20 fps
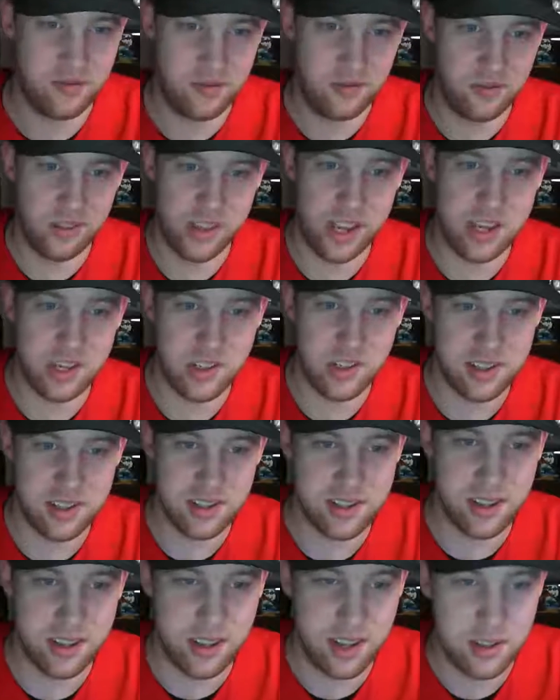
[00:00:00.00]
They just
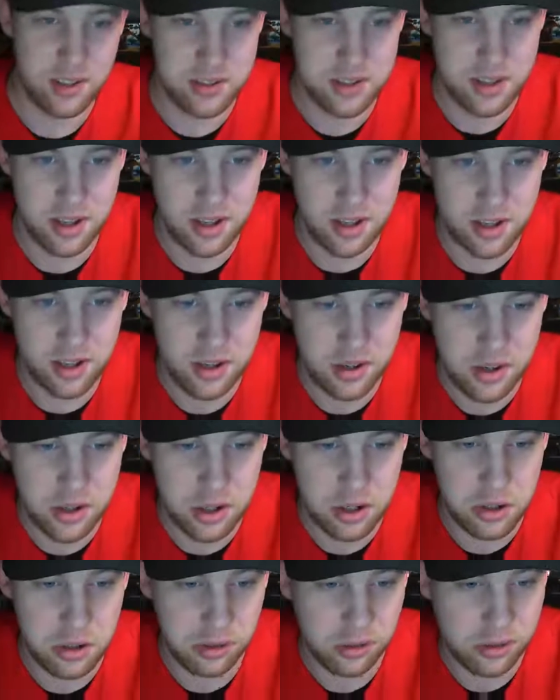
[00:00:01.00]
announced a
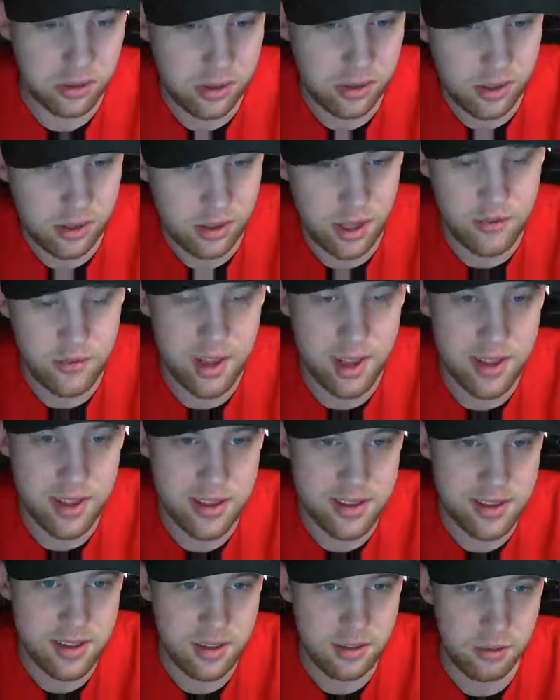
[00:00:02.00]
new event.
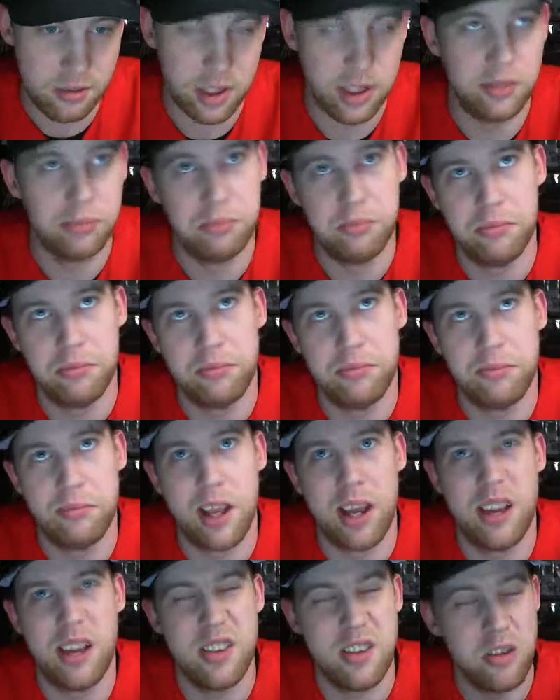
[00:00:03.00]
Well,
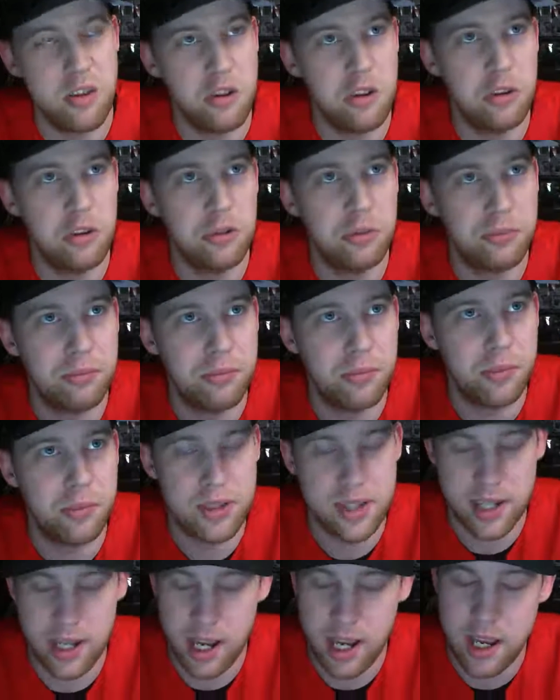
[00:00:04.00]
not new
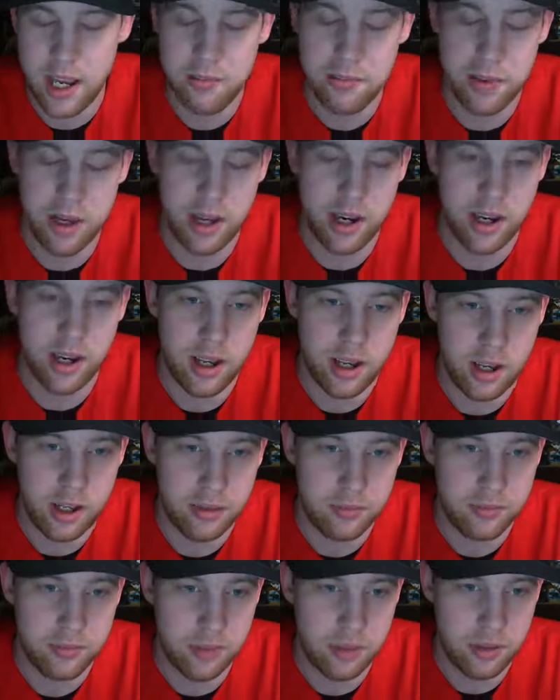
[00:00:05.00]
today,
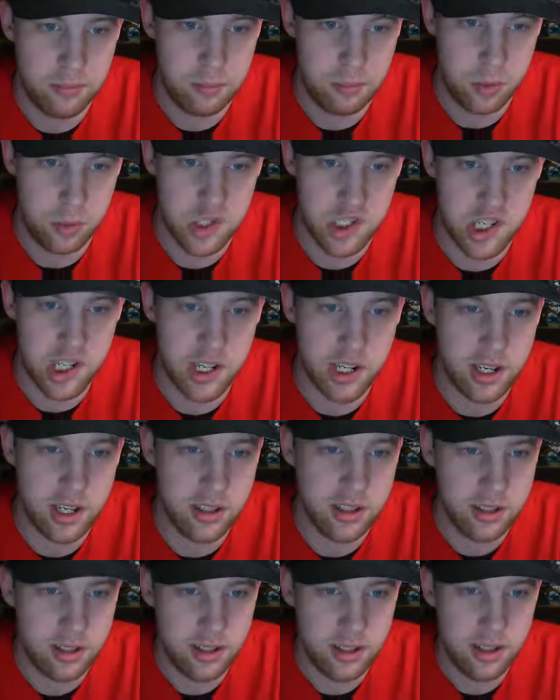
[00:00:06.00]
but Brigitte
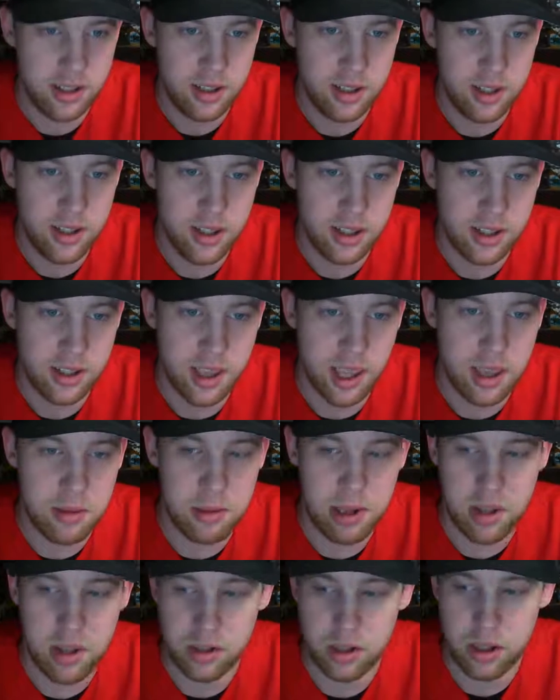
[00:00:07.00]
came
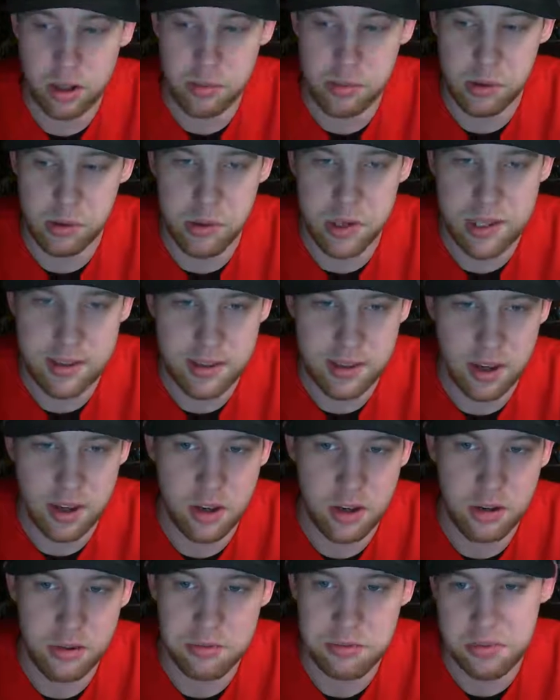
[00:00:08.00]
out a couple of weeks
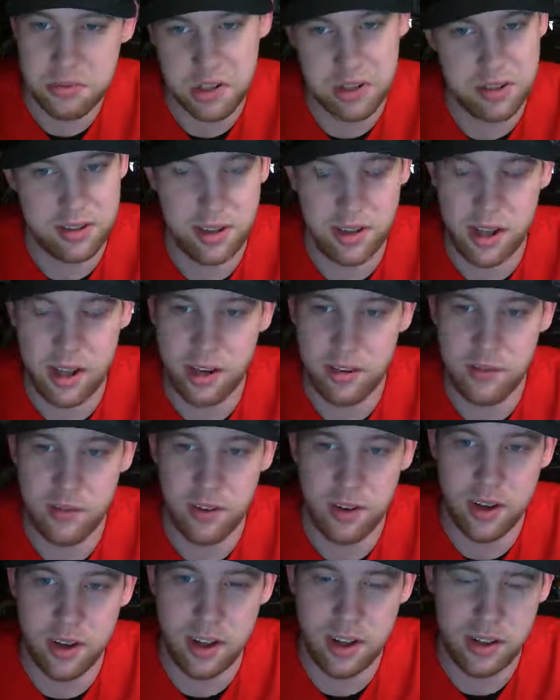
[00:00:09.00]
ago. She's a lot of
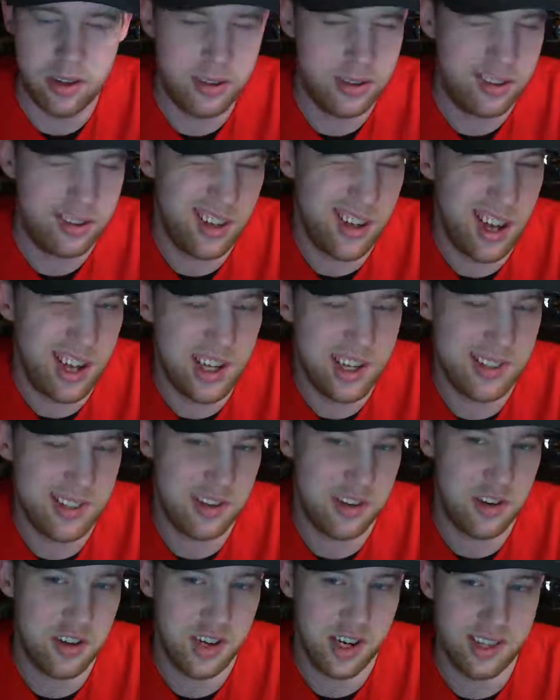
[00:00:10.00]
fun. Not as
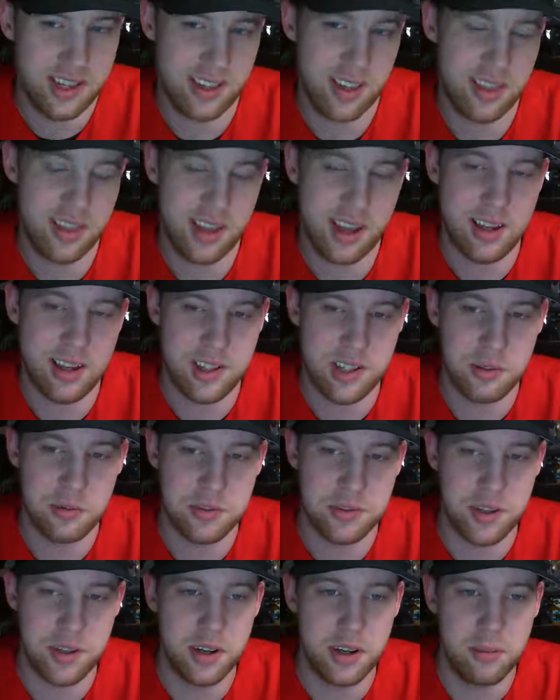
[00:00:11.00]
good as I thought she
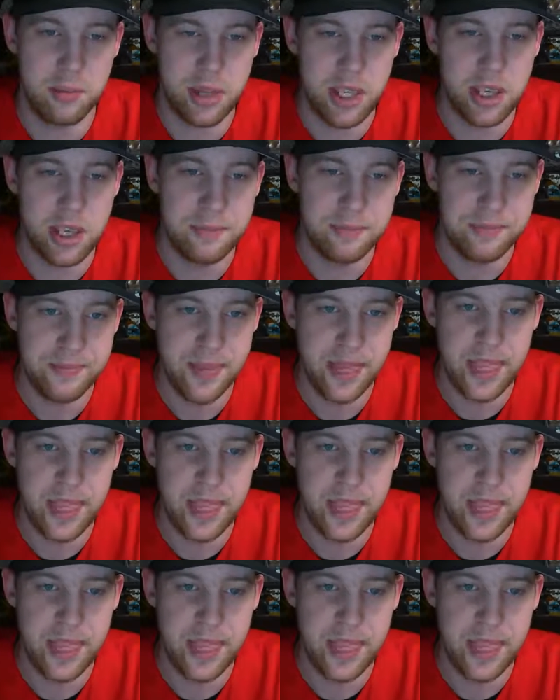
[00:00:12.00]
was going to be.